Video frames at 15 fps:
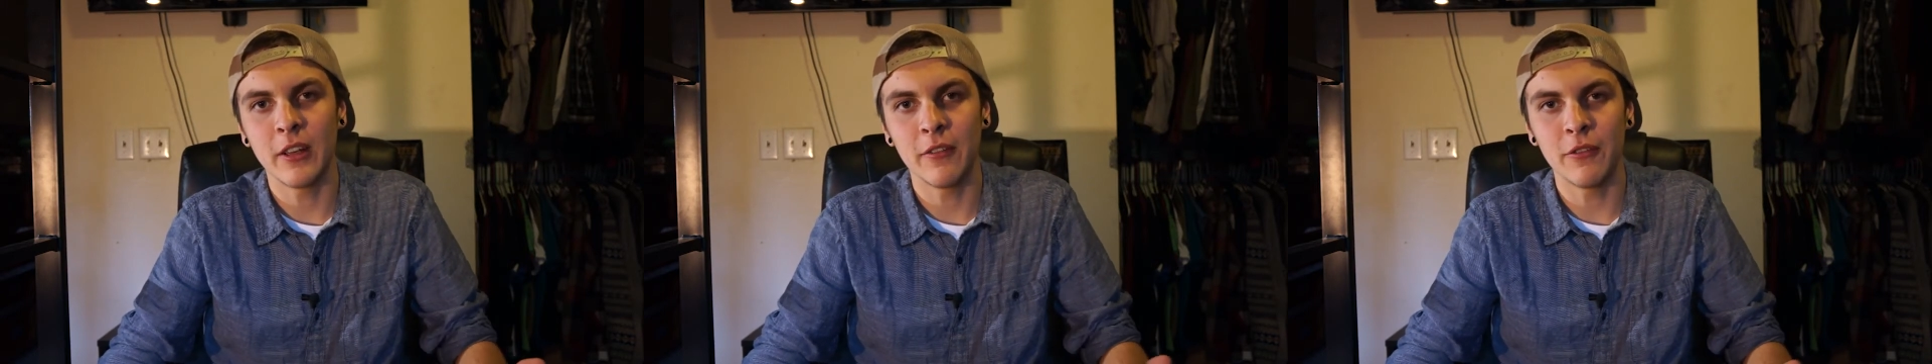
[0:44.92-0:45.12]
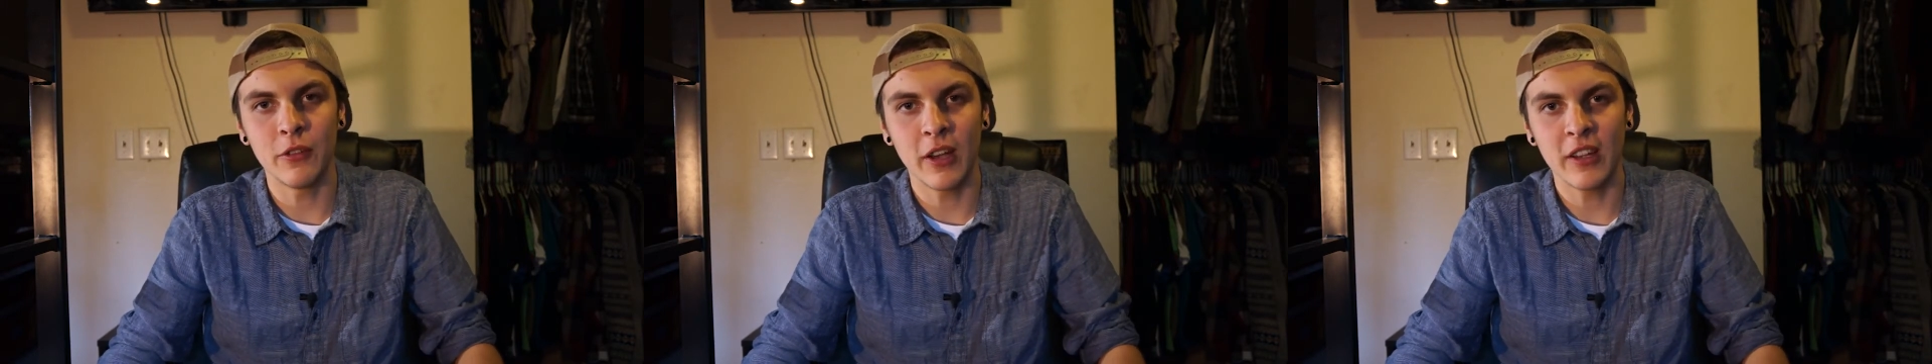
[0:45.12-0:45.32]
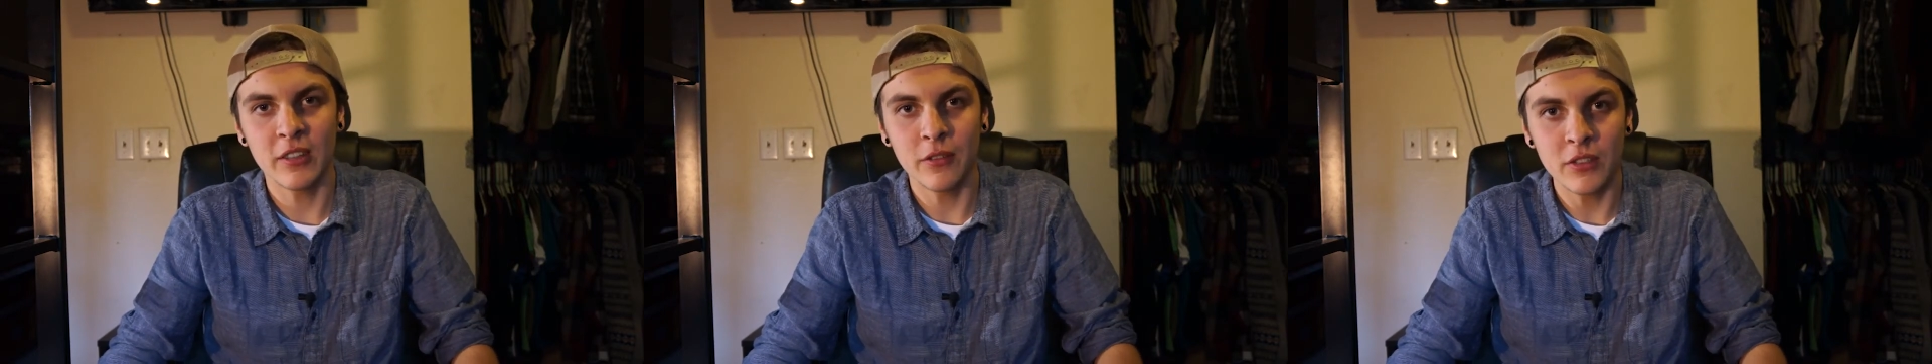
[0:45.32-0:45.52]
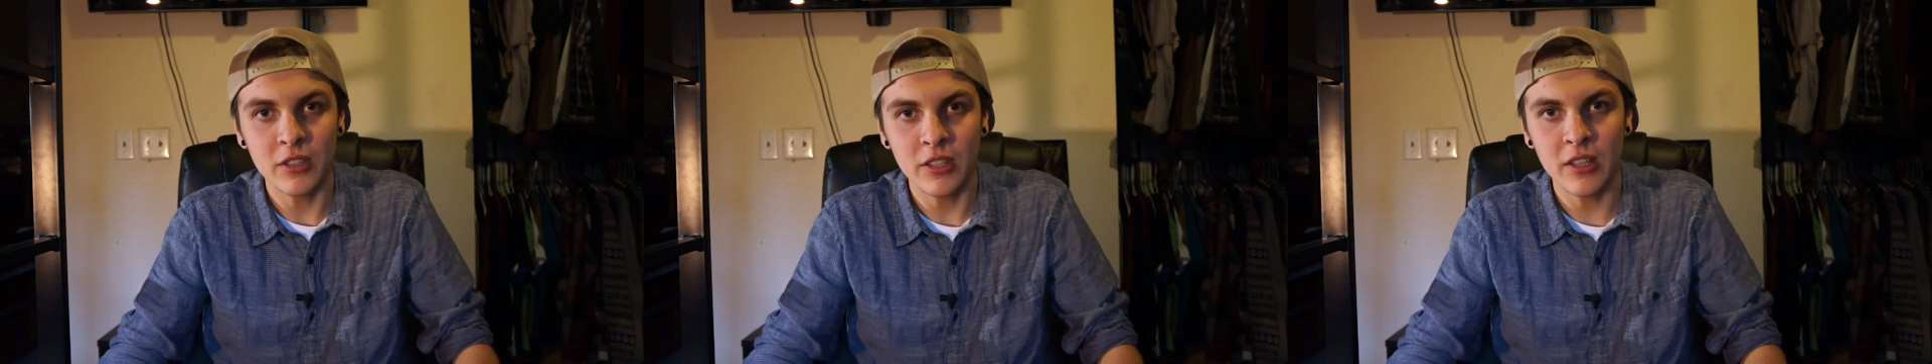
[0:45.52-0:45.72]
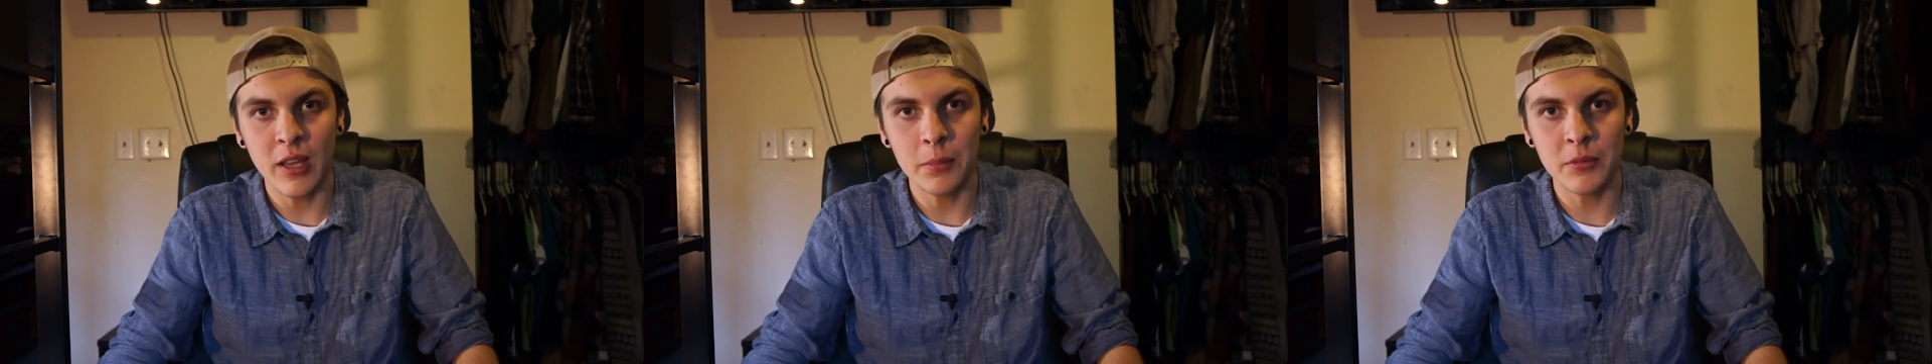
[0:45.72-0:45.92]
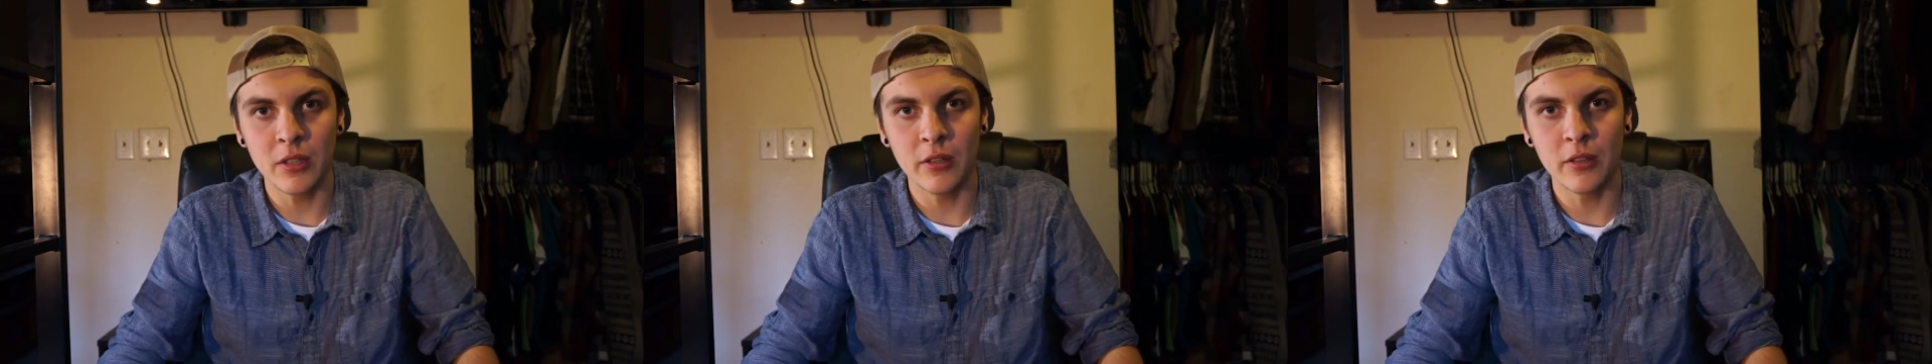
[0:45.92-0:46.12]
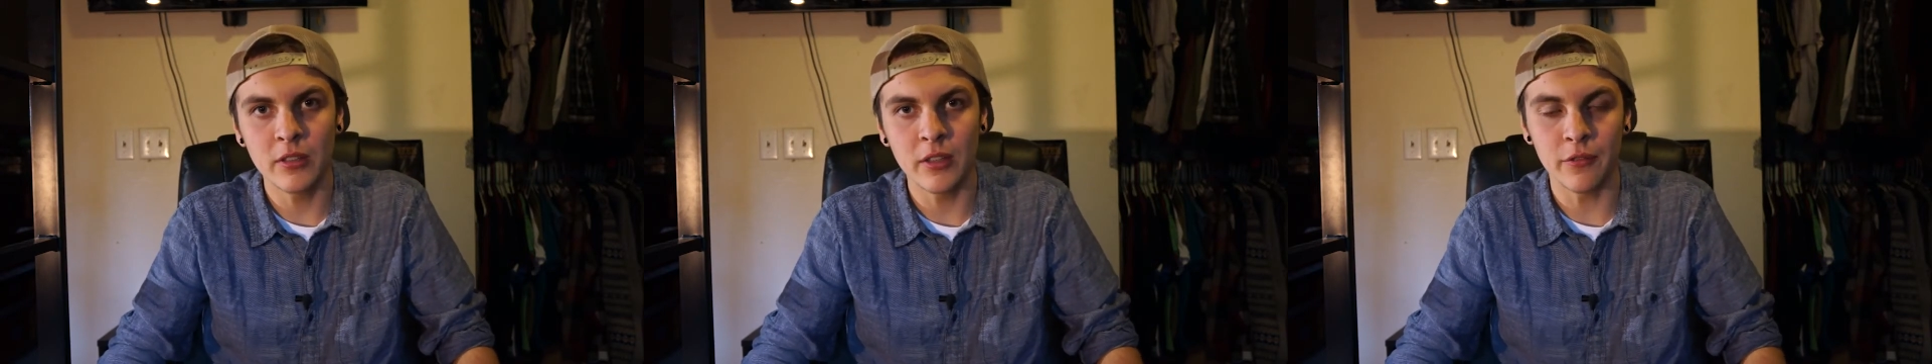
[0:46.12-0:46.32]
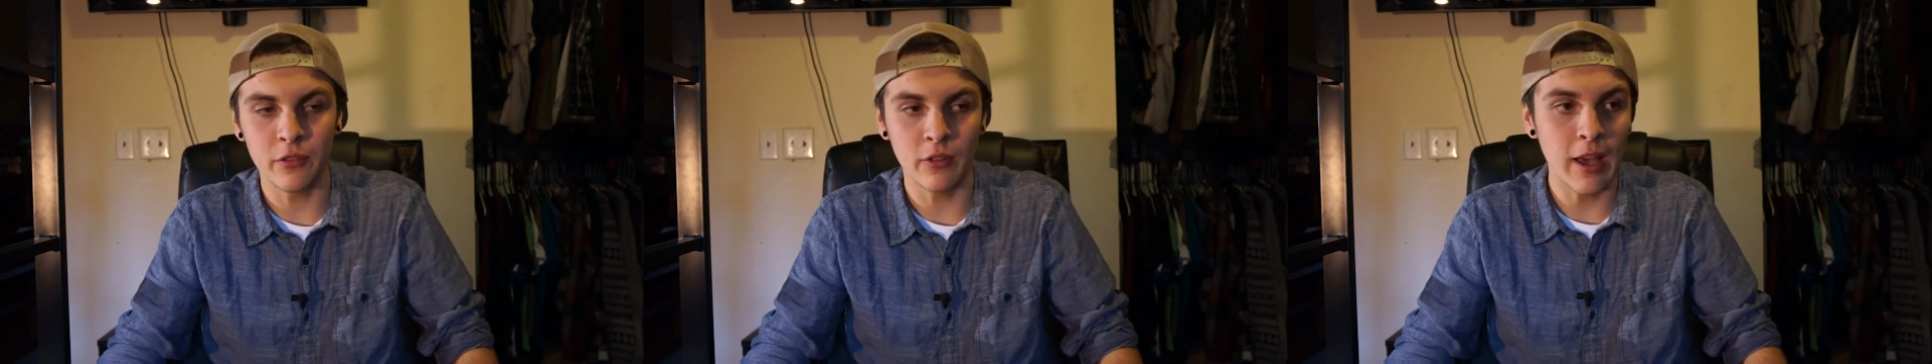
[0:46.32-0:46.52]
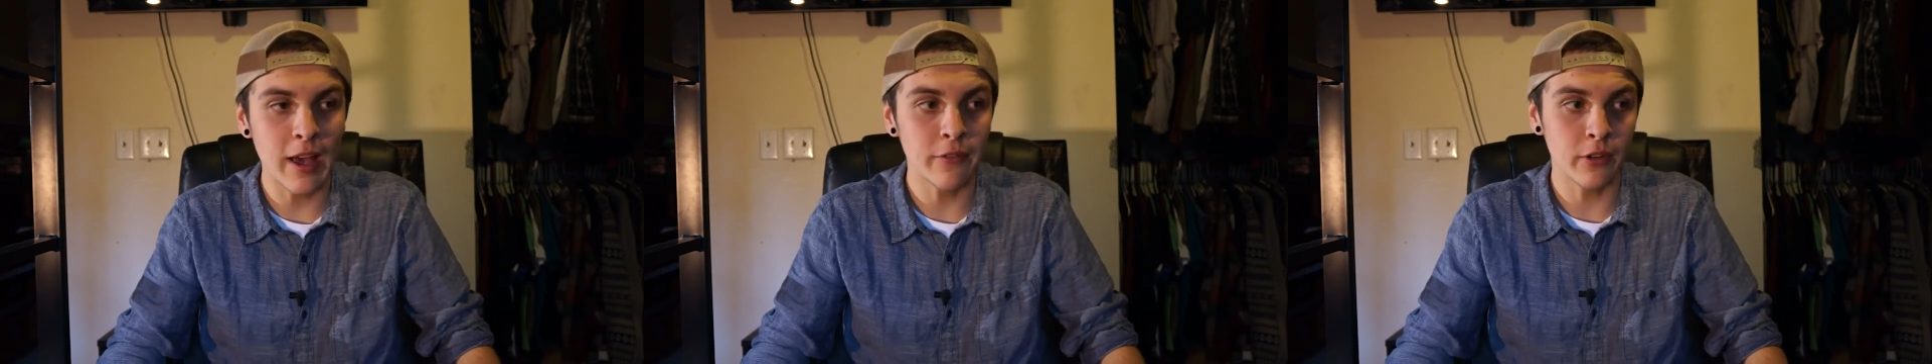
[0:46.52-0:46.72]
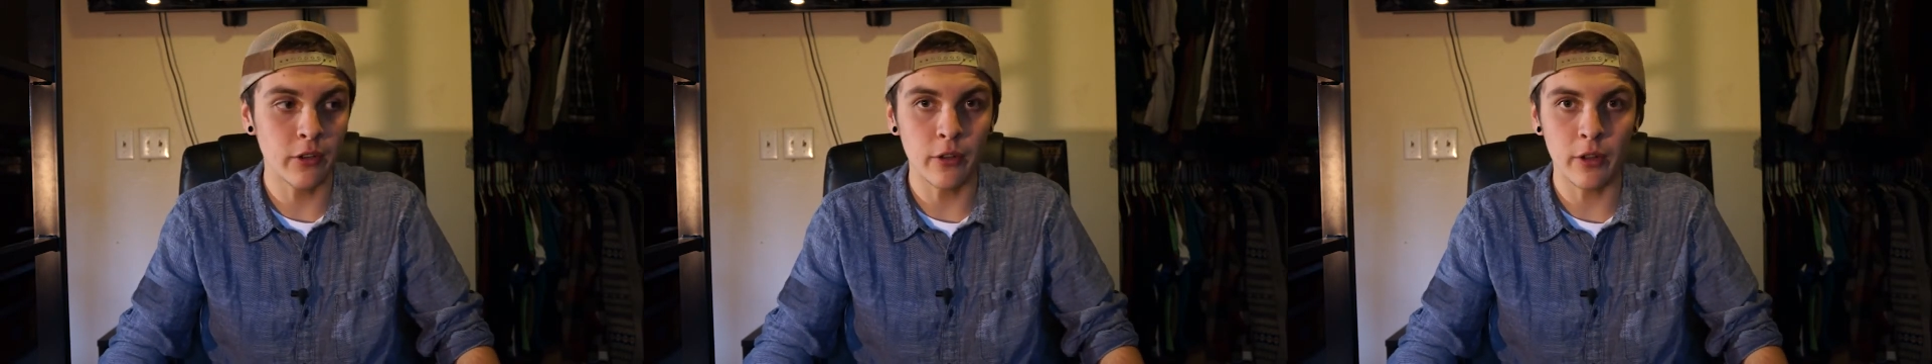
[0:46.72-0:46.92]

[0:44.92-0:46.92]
if you guys have seen the episodes, if you haven't,